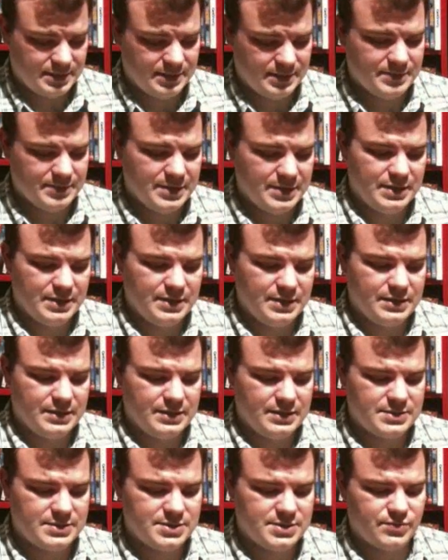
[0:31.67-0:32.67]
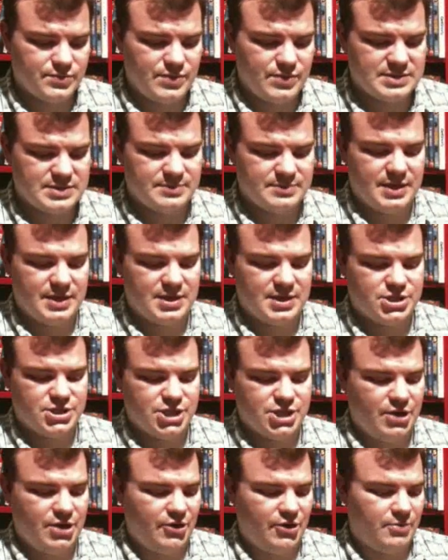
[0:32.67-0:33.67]
because it's directed
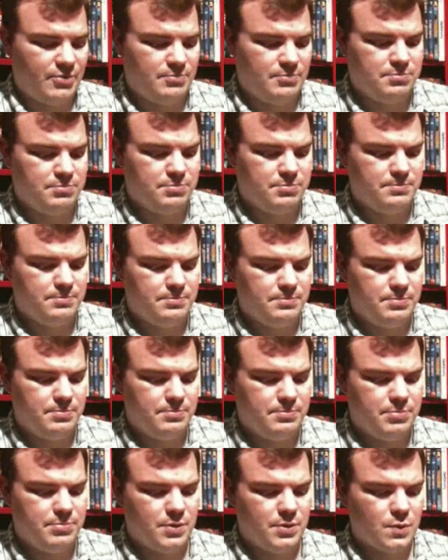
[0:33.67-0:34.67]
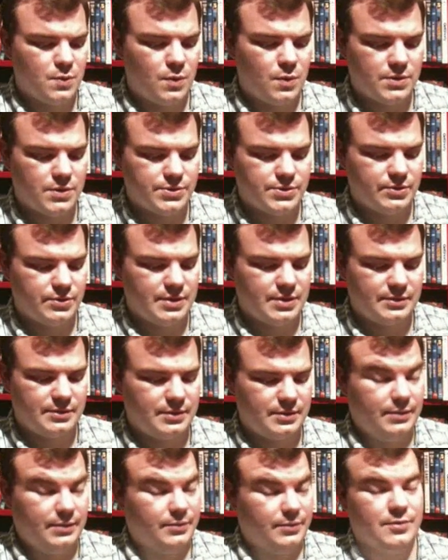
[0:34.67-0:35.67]
by J.R.
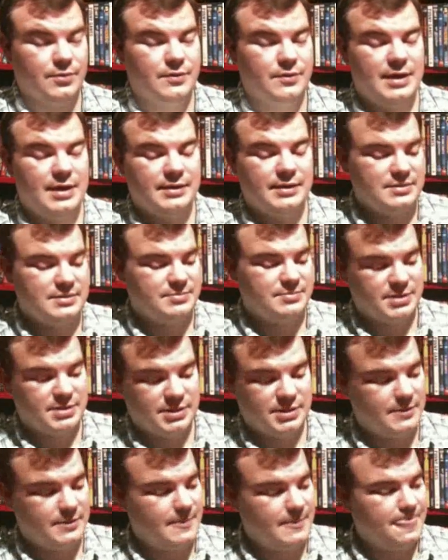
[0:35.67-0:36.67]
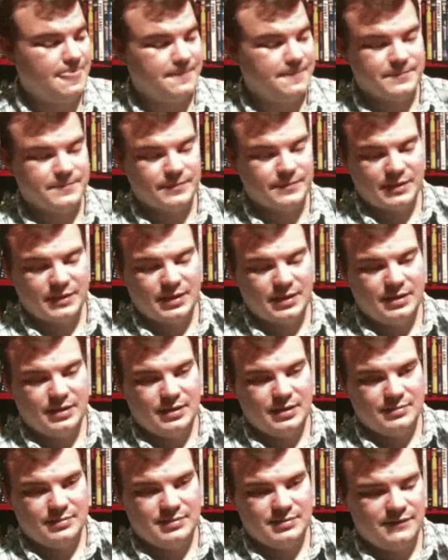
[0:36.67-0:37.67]
Bookwalter. I don't know who that is, but
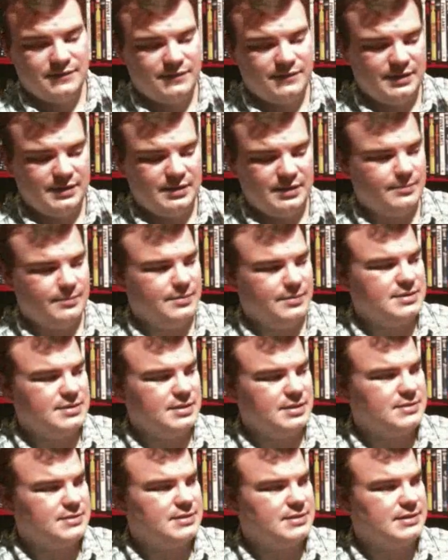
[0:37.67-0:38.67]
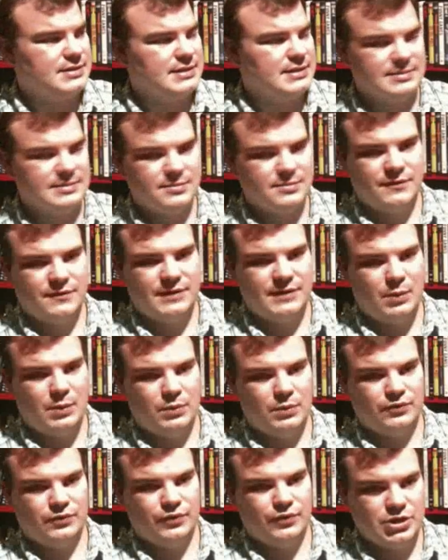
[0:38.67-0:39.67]
definitely it's a decent
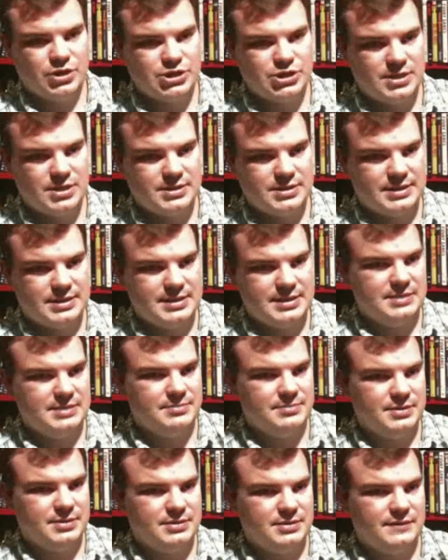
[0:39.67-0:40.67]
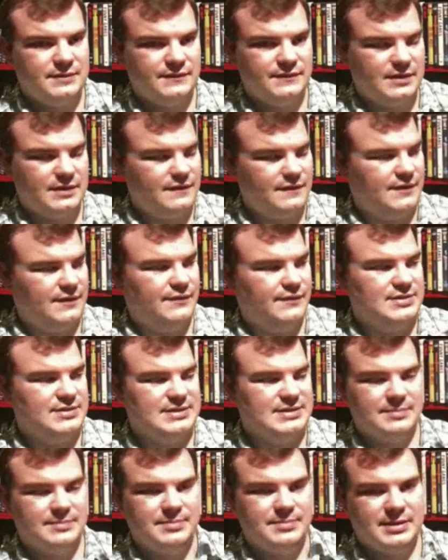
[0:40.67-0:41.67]
movie. I wouldn't rush out to get it, but
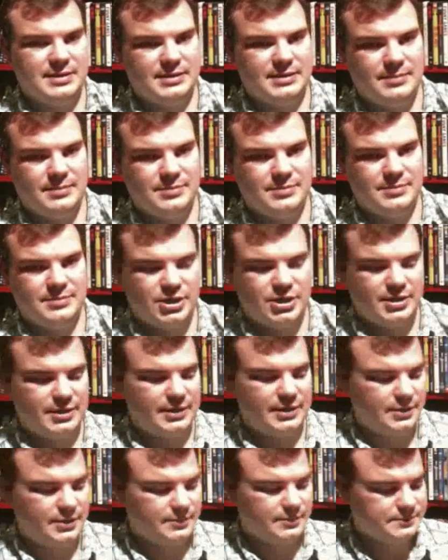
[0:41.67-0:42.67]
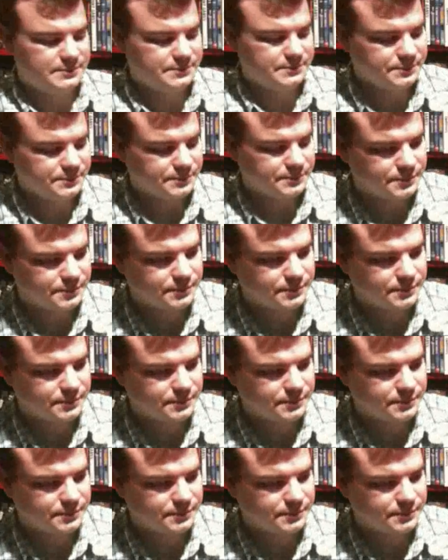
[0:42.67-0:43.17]
definitely if you see it, pick it up and check it out.